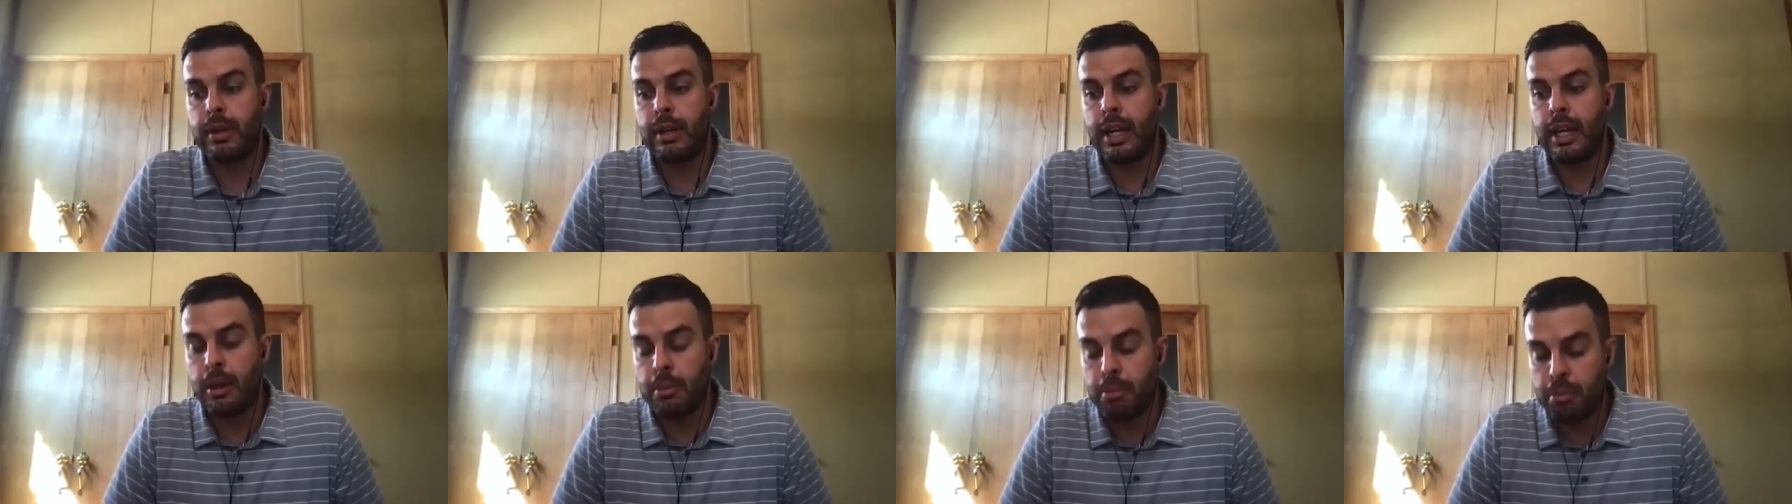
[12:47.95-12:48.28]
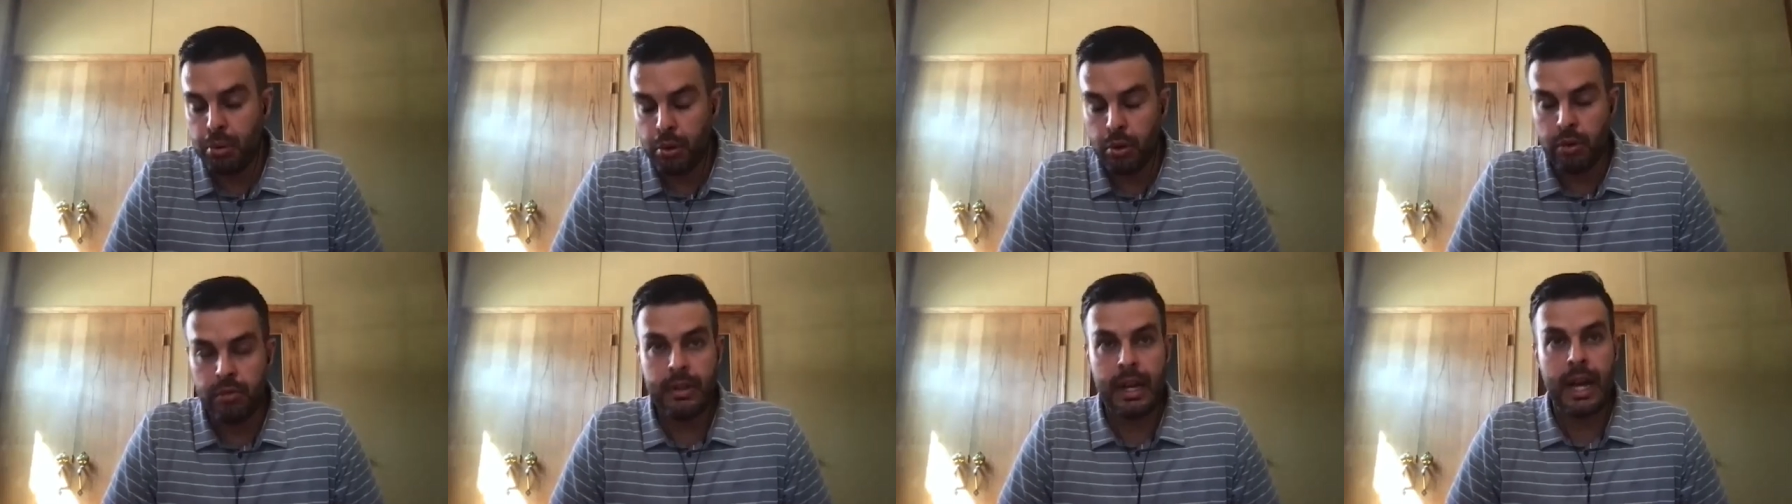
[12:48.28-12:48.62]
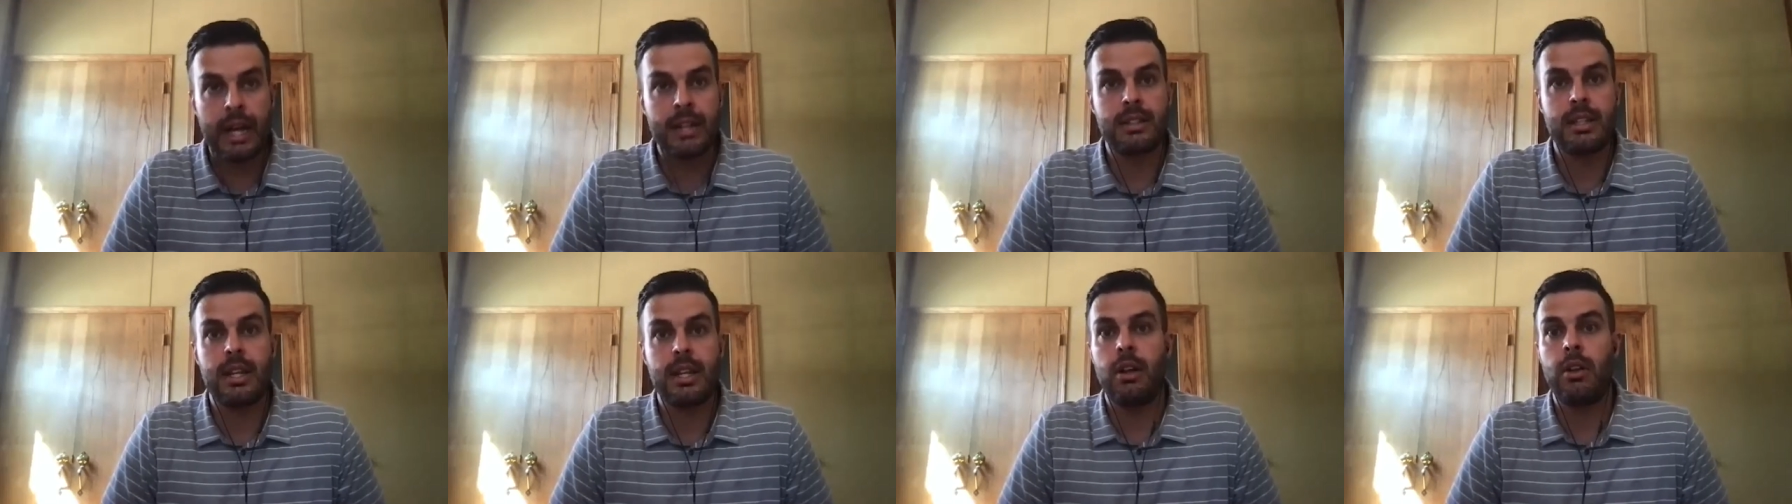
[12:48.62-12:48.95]
improved
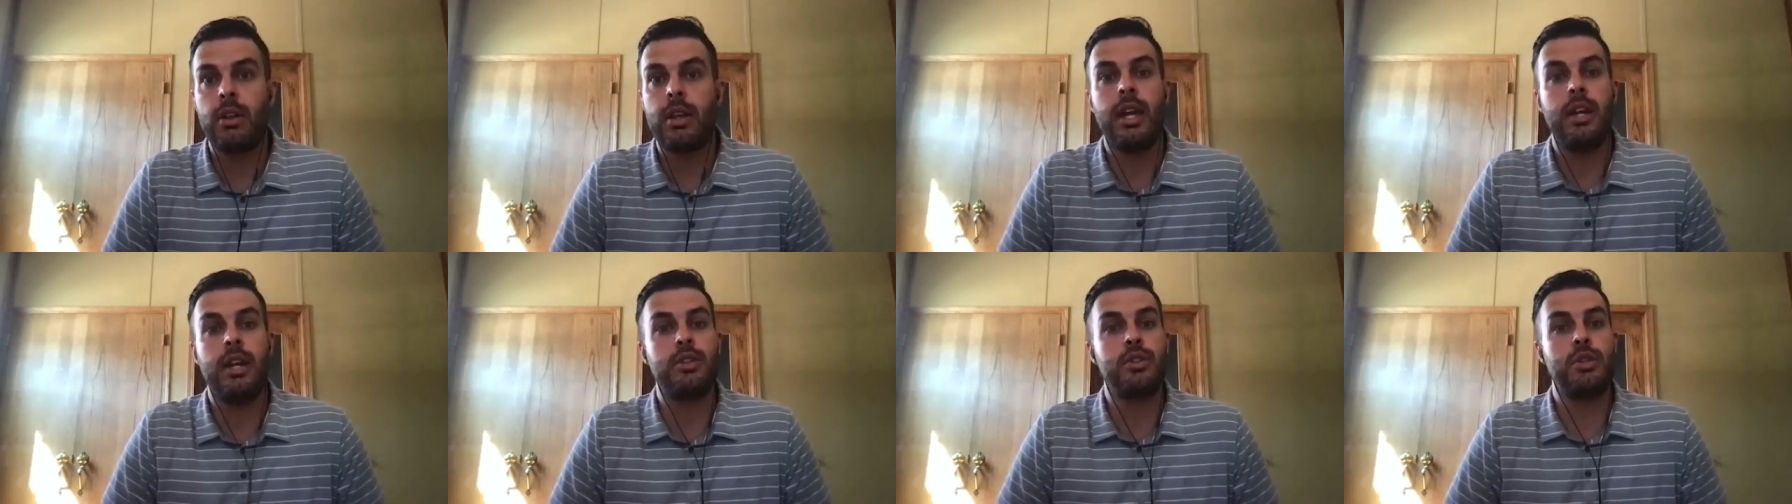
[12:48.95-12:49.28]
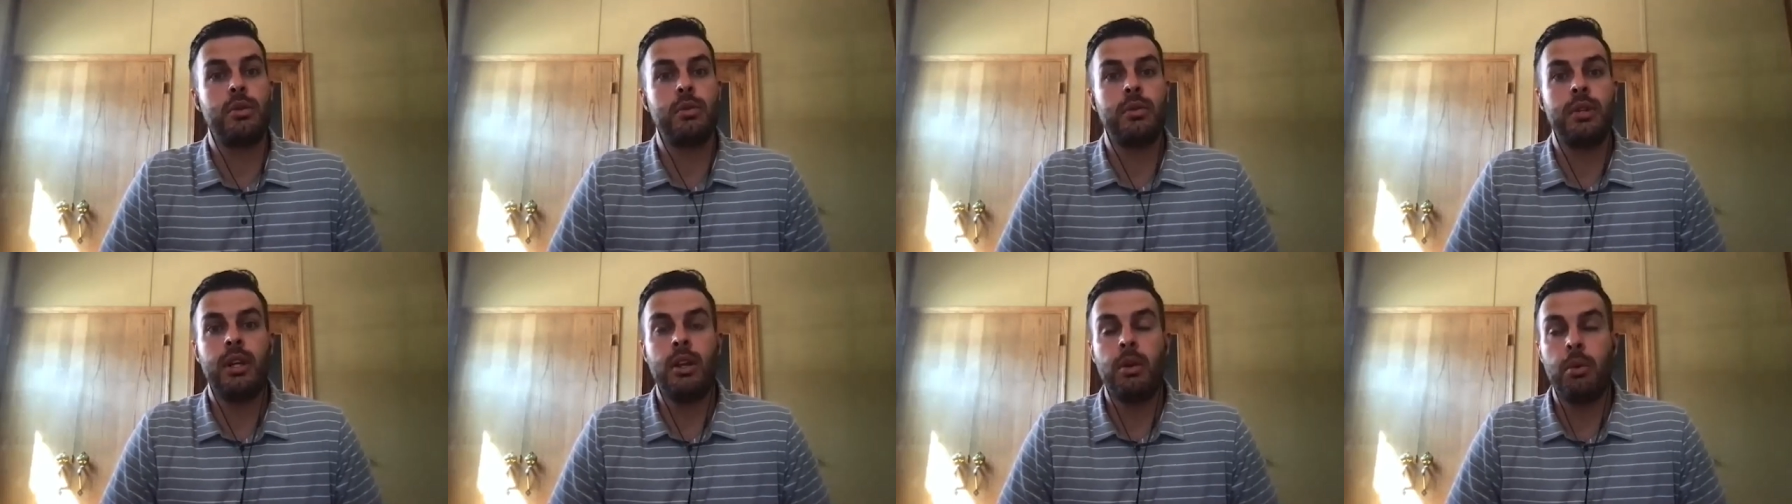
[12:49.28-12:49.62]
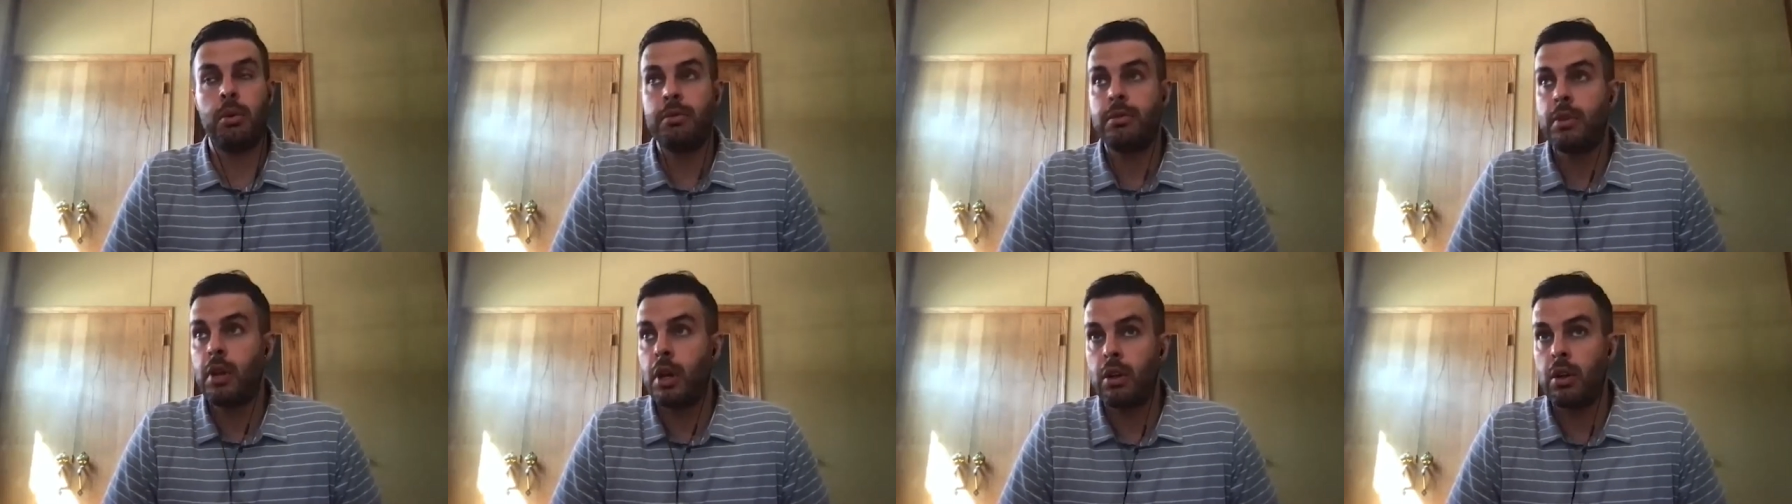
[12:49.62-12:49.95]
asset allocation you know
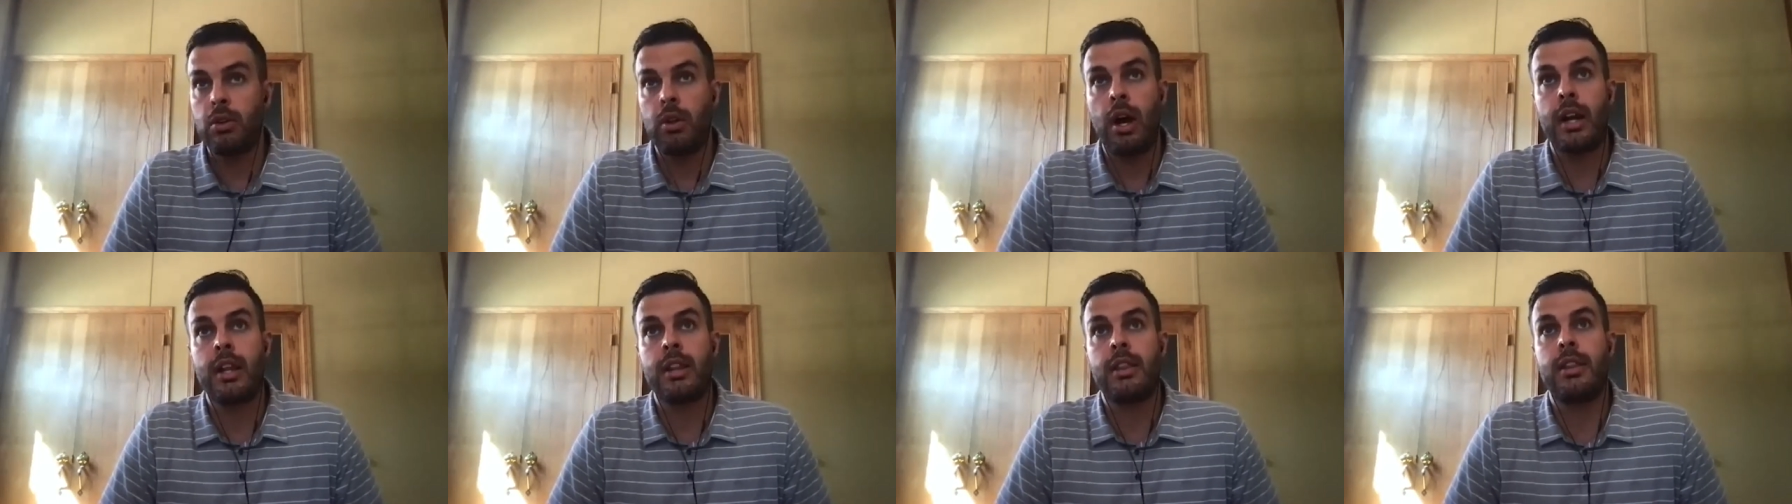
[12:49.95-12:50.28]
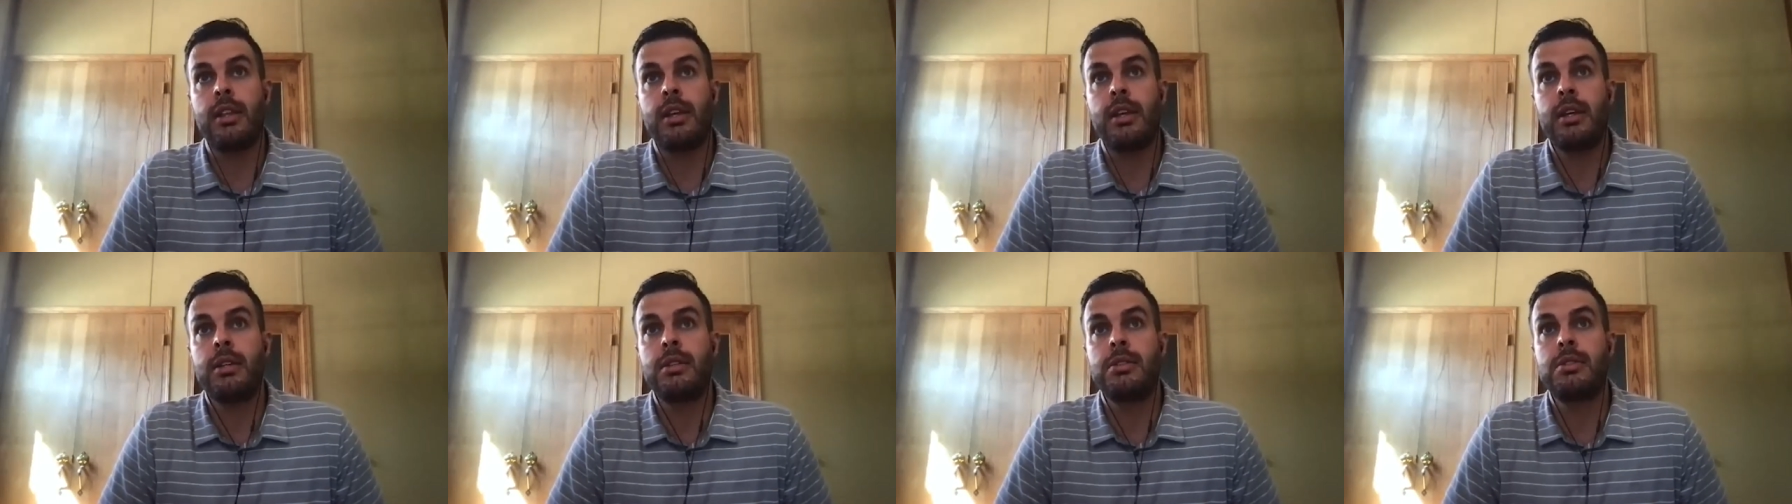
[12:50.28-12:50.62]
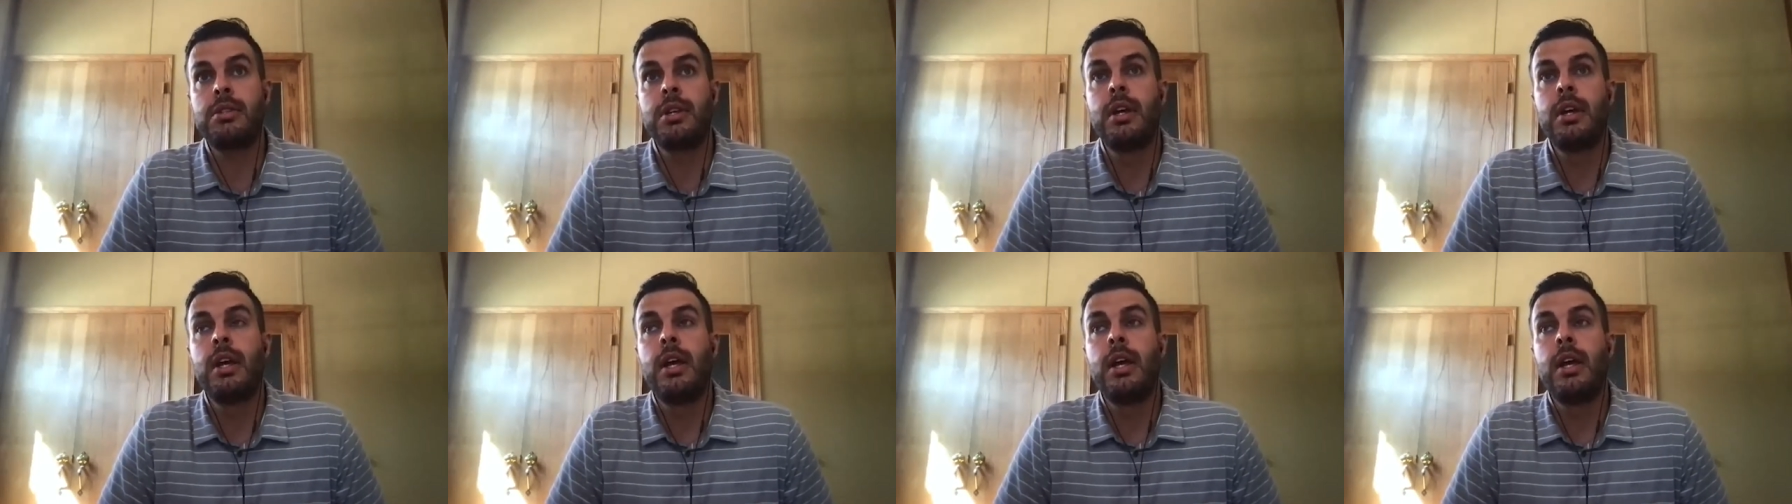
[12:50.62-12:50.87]
we've done a lot of things